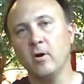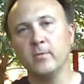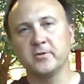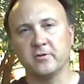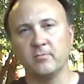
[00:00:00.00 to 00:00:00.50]

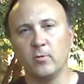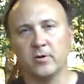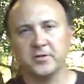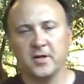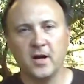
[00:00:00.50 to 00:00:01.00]
Romas are a
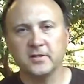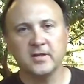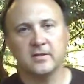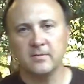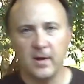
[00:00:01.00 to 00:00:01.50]
more
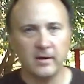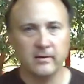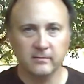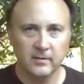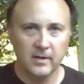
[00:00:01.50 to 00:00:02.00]
saucy
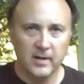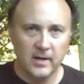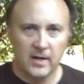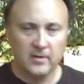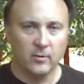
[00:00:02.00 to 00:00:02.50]
tomato,
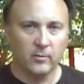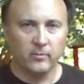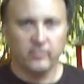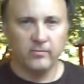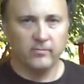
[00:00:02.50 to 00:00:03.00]
and
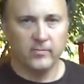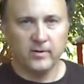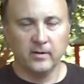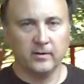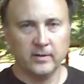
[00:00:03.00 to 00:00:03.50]
they'll
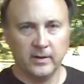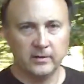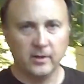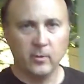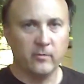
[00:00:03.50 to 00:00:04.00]

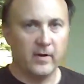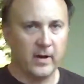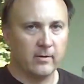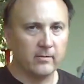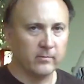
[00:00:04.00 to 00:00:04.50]

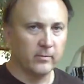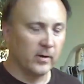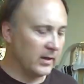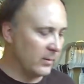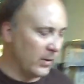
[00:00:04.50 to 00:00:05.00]
liquefy
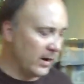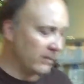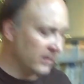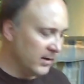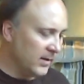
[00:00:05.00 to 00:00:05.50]
really
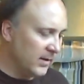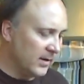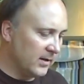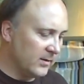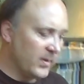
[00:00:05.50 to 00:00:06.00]
well.
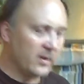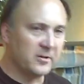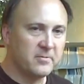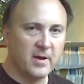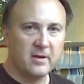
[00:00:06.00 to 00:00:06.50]
The
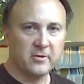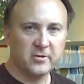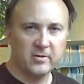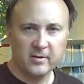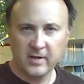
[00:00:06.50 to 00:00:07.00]
bigger
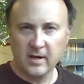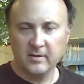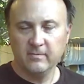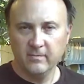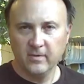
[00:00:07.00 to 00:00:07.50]
tomatoes,
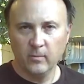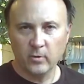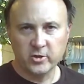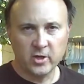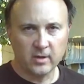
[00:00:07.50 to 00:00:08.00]
again, the
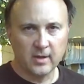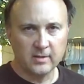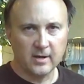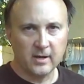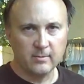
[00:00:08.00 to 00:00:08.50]
more chunky
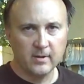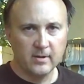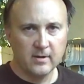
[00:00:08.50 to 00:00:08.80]
type